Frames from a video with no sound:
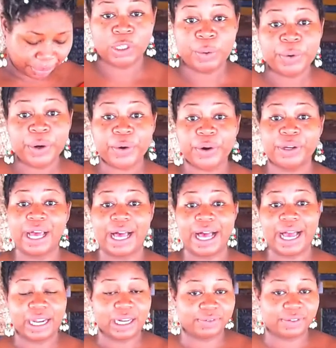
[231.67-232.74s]
We were on the
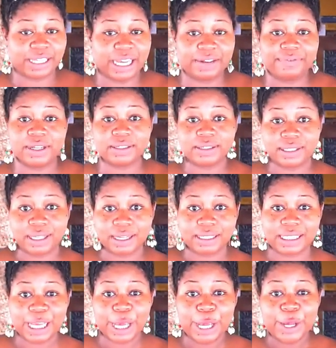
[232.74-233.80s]
island of St. Vincent.